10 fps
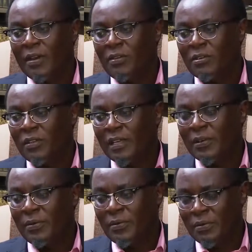you go to the
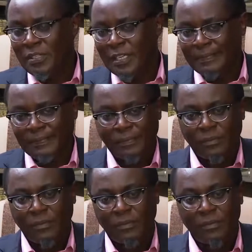Kikuyus and